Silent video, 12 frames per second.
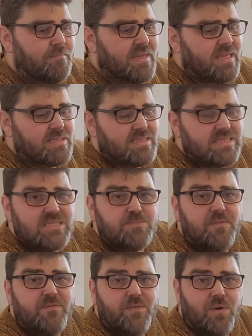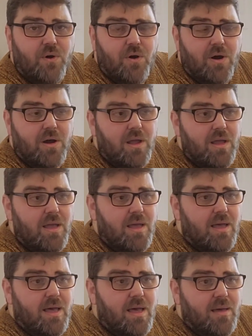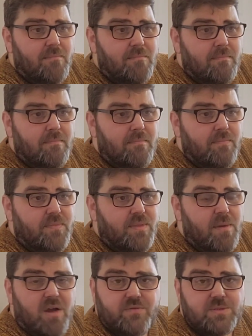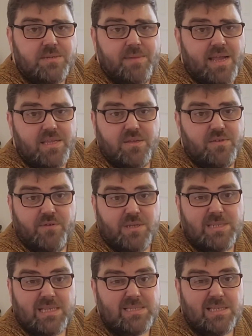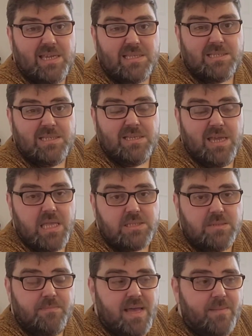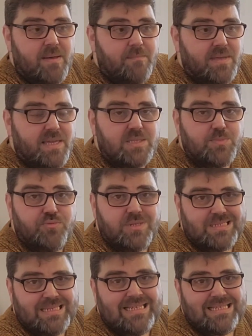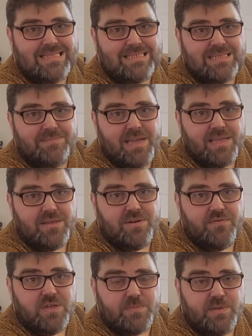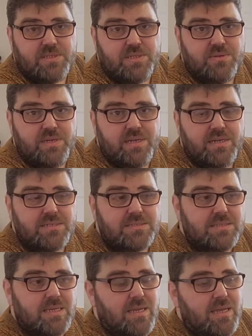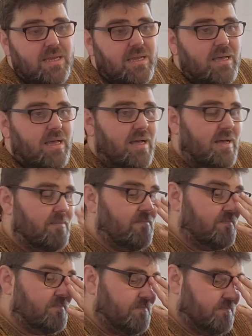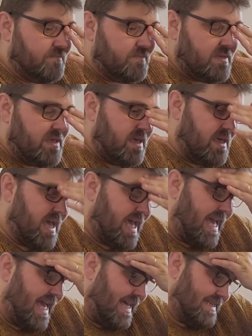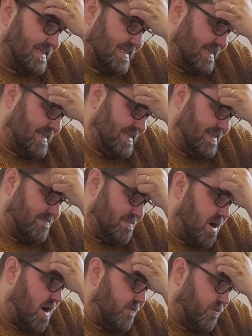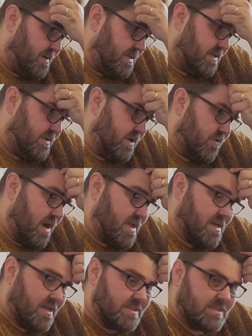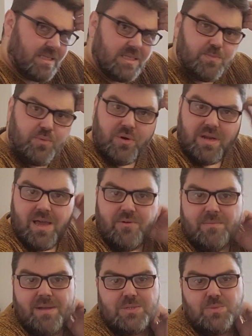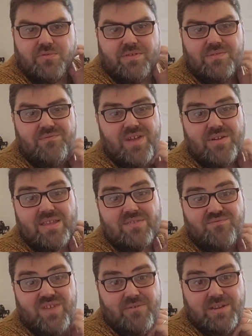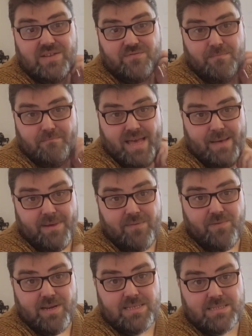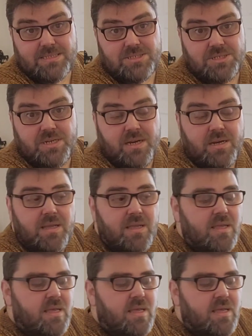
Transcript: Because this is before the Marvel Cinematic Universe hasn't kicked in yet. So Batman Begins preceded the Cinematic Universe by 2 years. Had Marvel been doing great guns at this point, I would imagine we'd have had a very, very different Batman release this year.